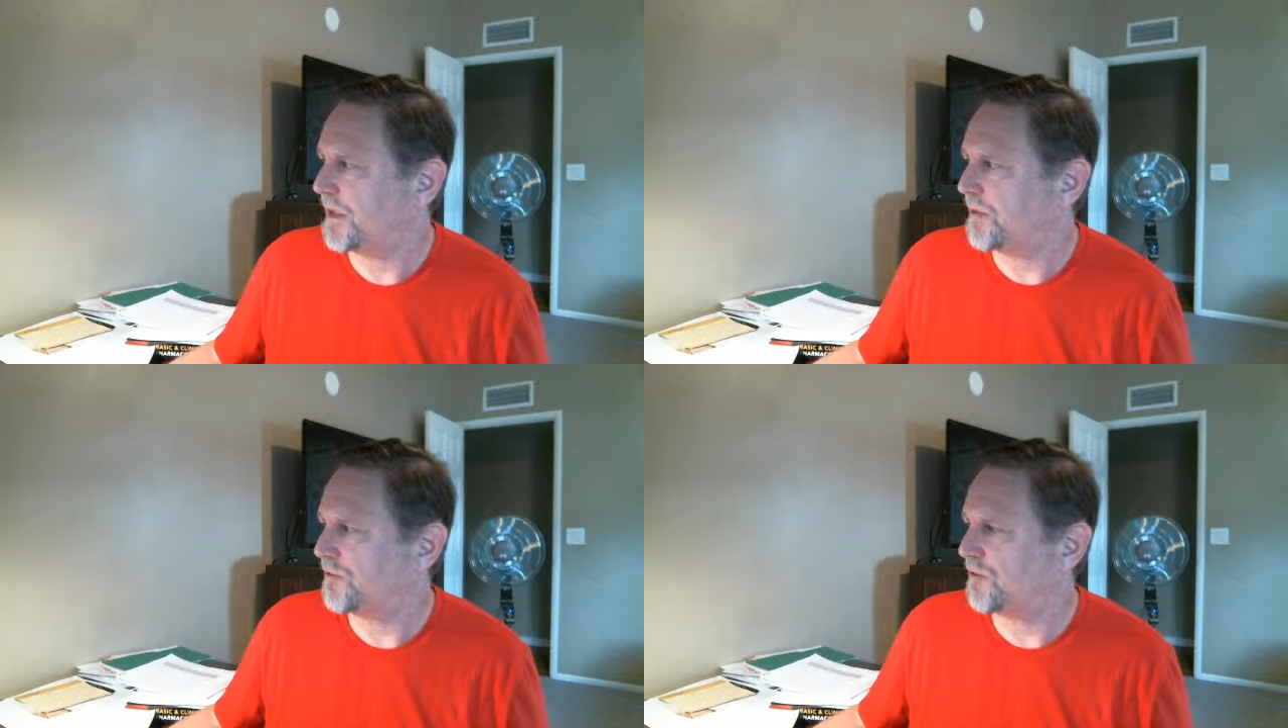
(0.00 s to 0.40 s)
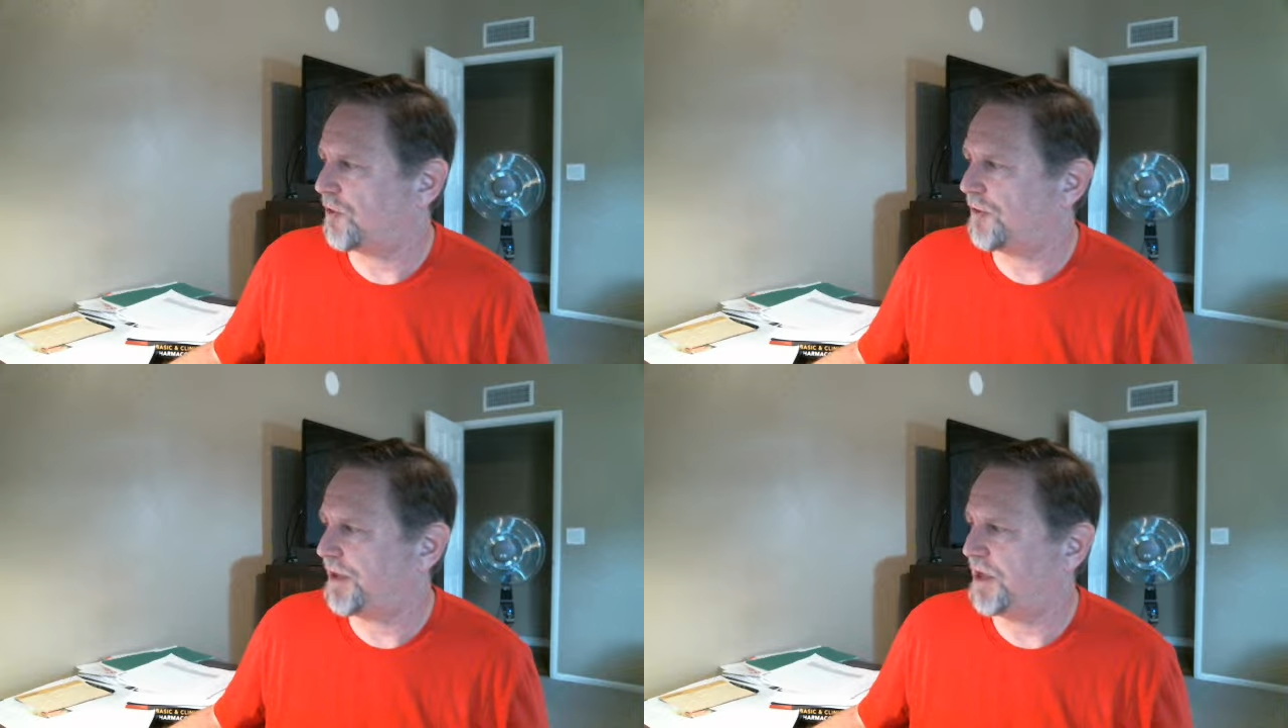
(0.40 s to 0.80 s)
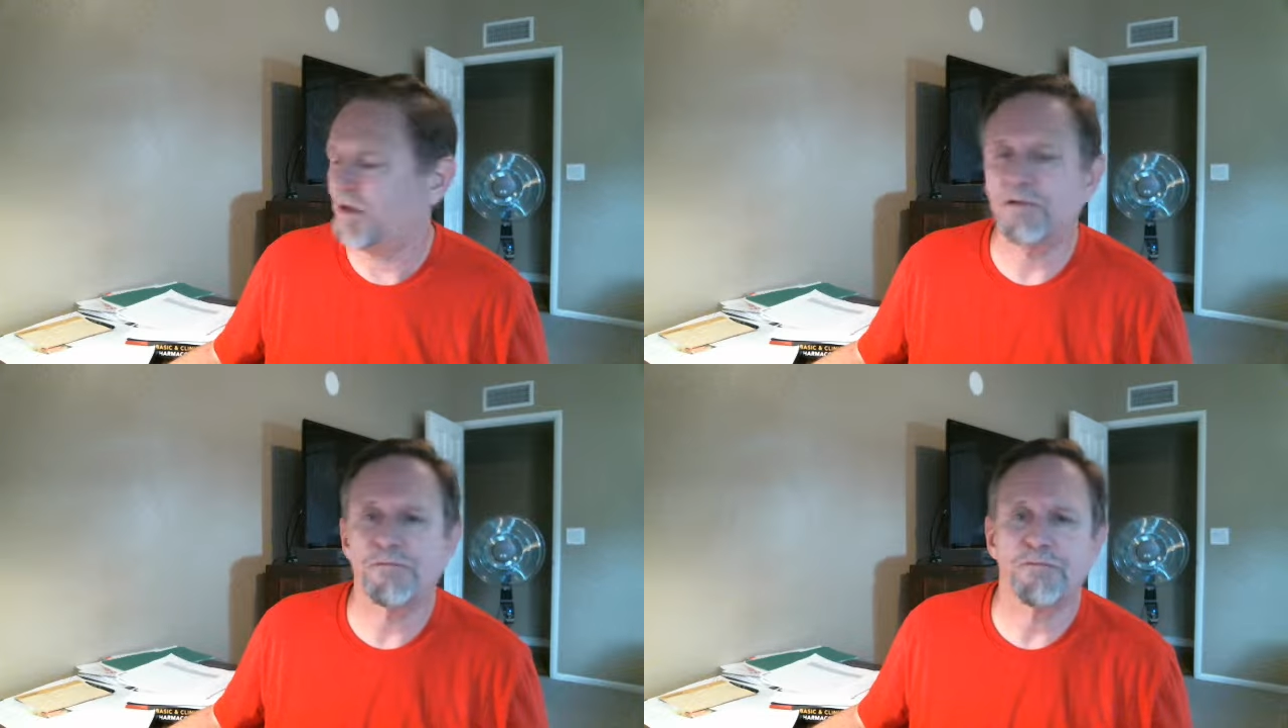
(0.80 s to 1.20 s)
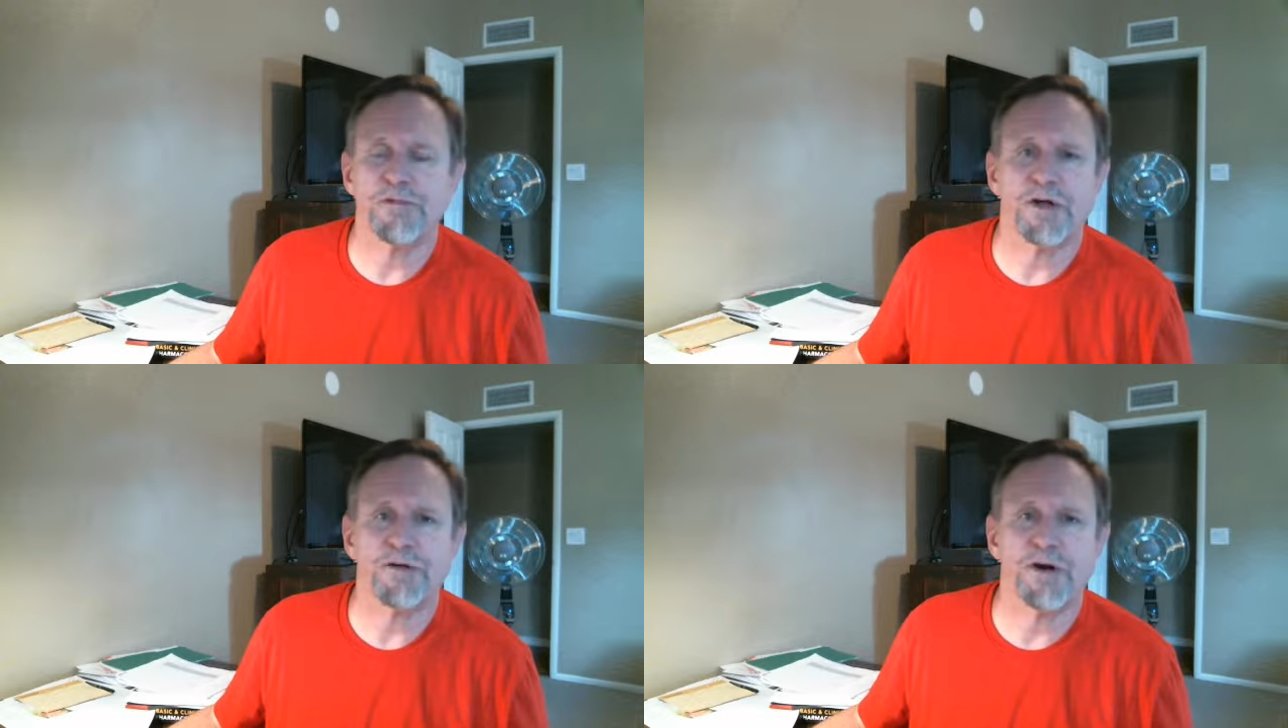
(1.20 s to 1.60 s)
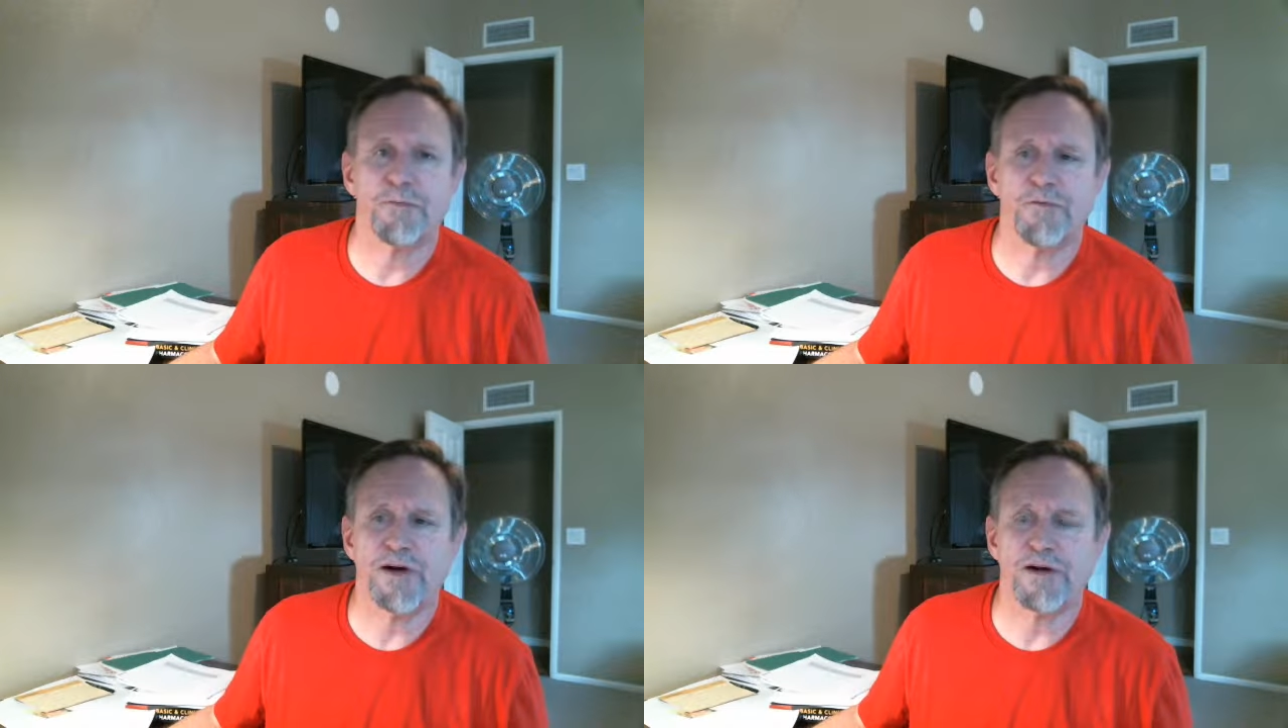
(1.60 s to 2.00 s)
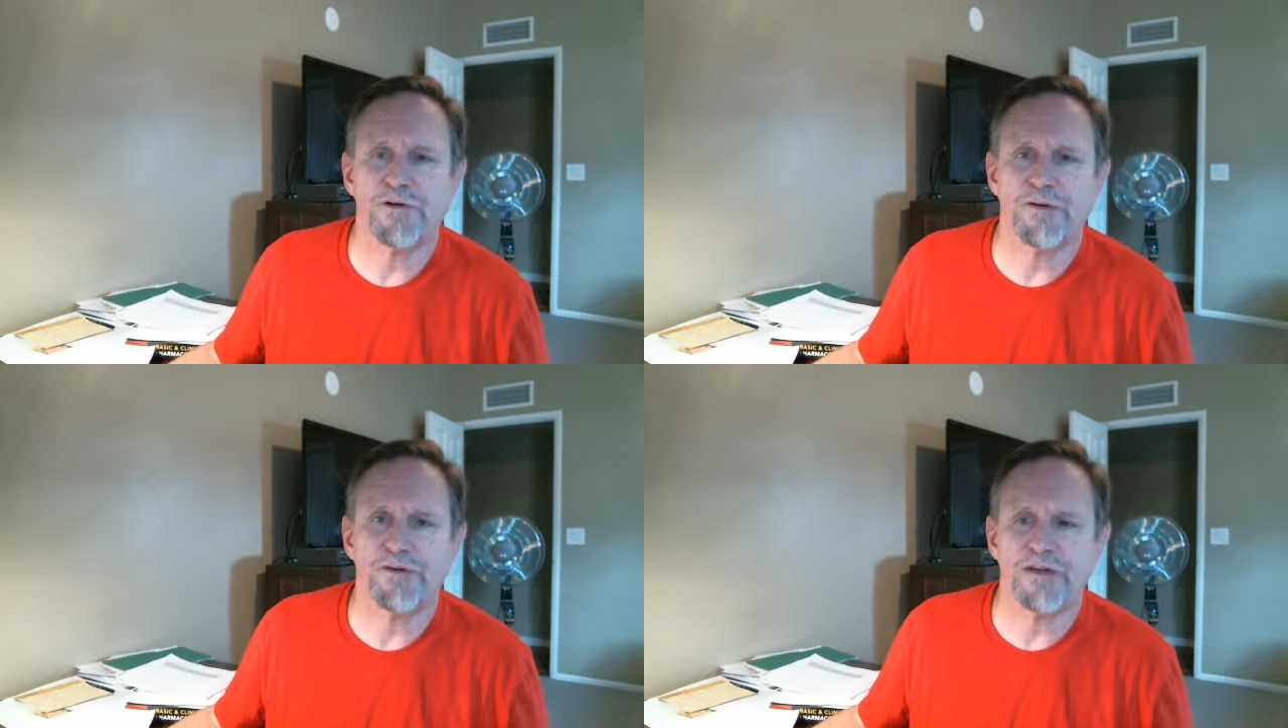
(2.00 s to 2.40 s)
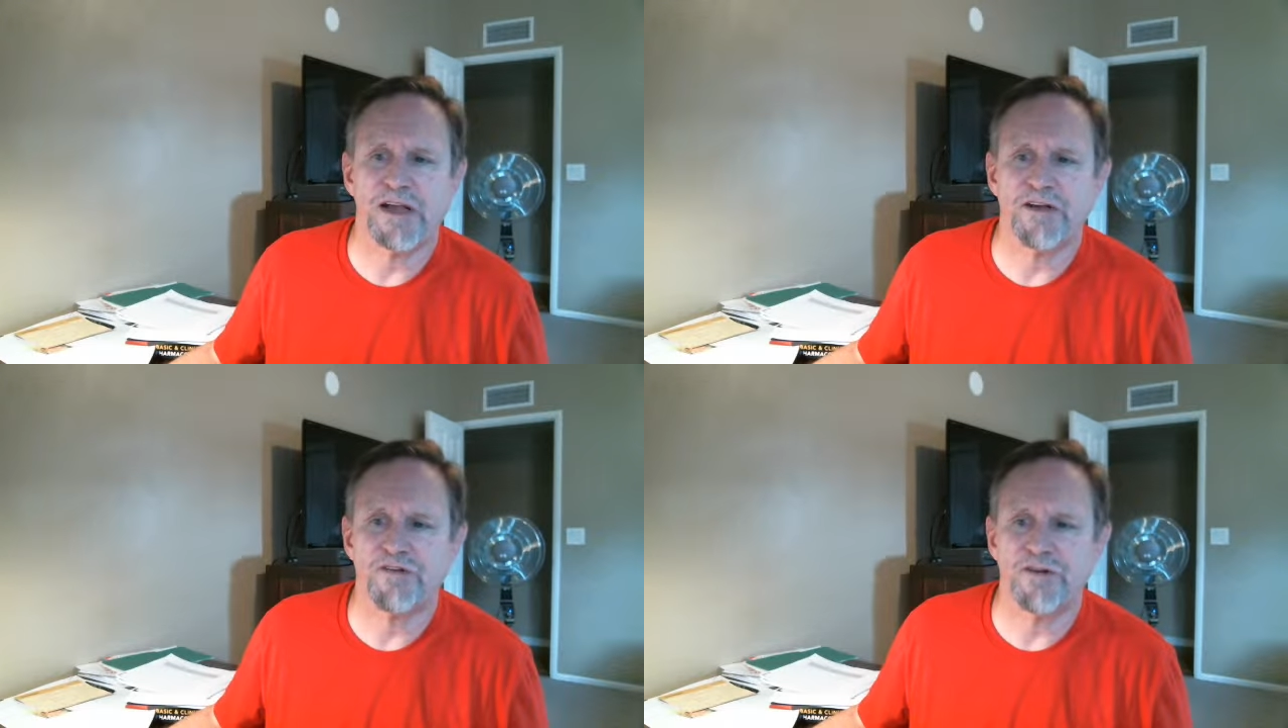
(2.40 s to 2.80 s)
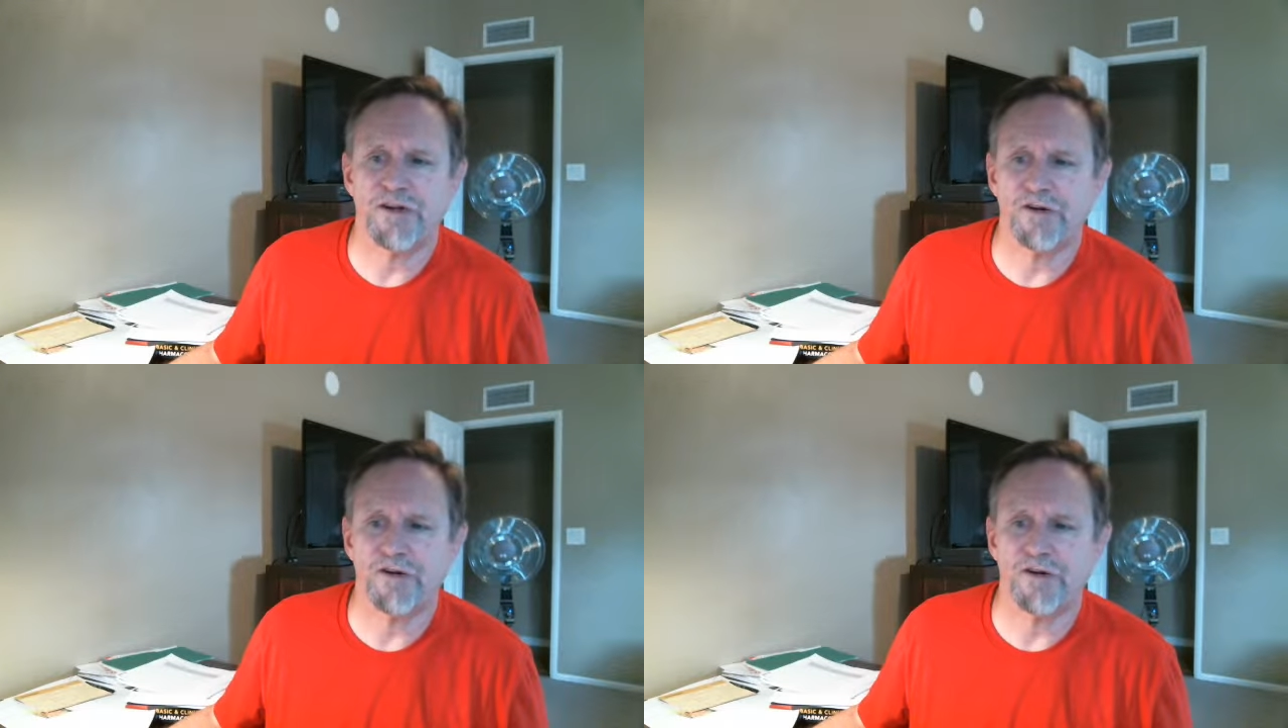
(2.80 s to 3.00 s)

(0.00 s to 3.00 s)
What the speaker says: So the healthcare provider in this case study